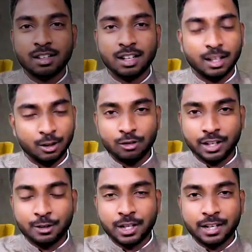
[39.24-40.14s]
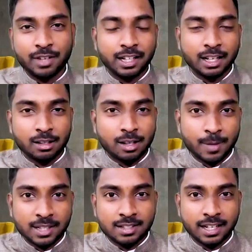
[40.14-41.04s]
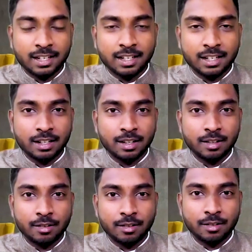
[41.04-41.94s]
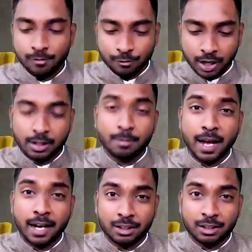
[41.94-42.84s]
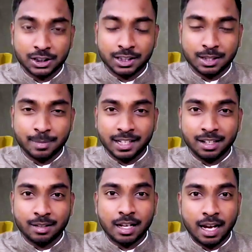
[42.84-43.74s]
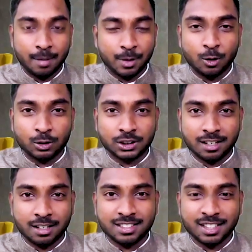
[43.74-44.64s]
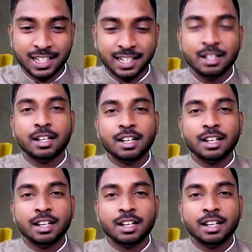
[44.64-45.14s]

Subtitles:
Hello, very good evening and namaste. Welcome back to Citti Media. I'm your host, Sharon Citti.